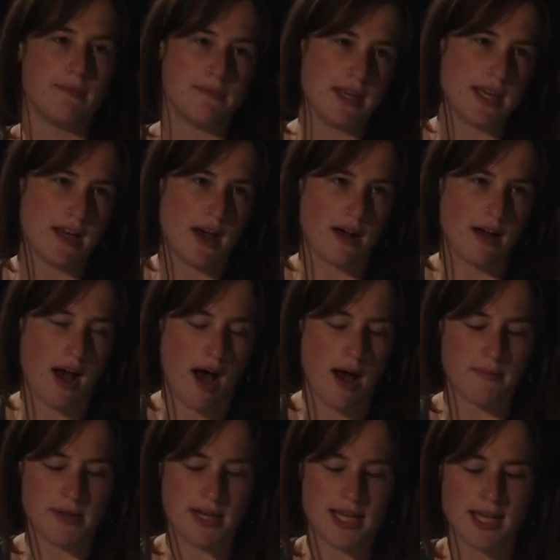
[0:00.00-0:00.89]
me a
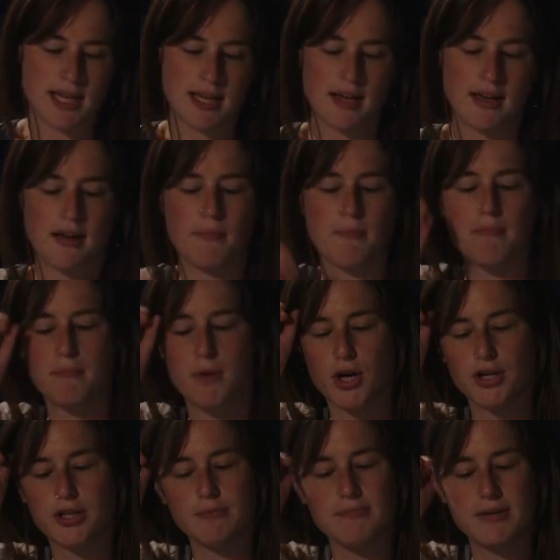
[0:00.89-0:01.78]
comedy
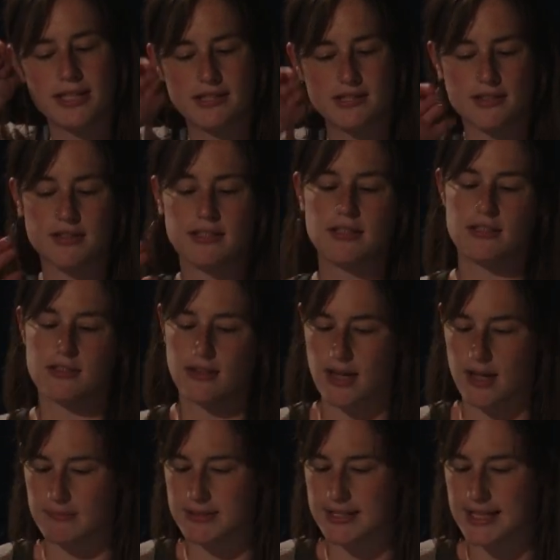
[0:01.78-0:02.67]
murder mystery
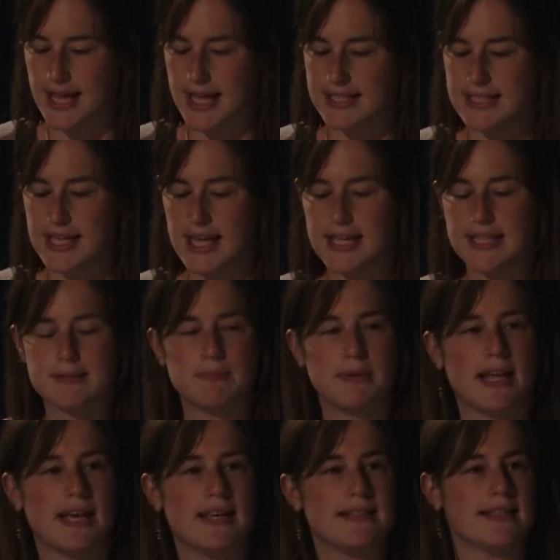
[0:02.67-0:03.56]
script that takes
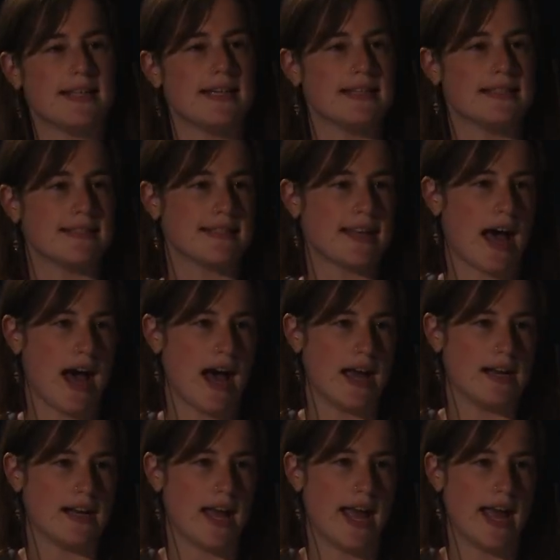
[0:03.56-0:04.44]
place
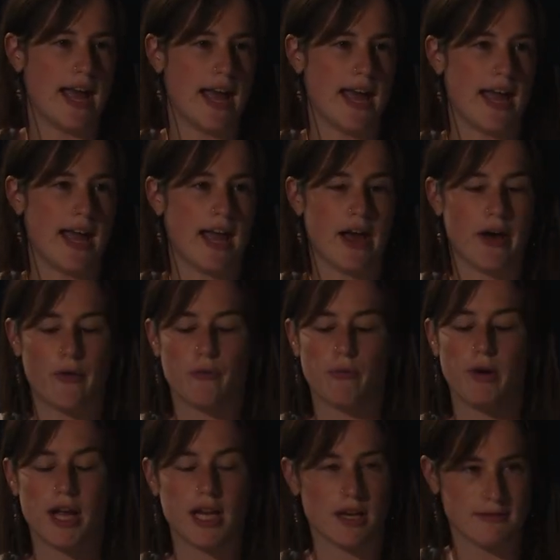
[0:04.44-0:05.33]
inside a
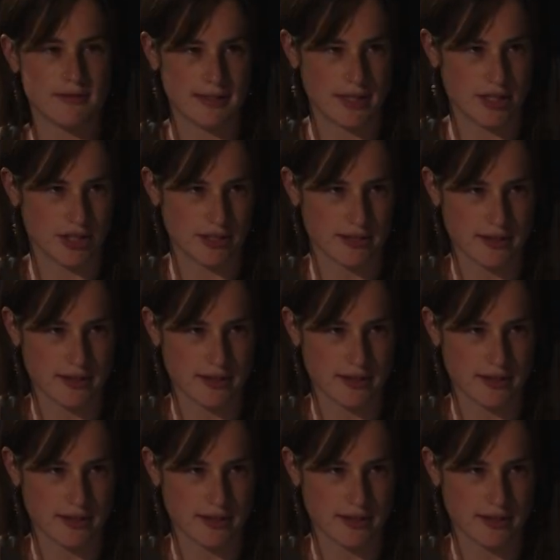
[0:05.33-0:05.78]
radio station.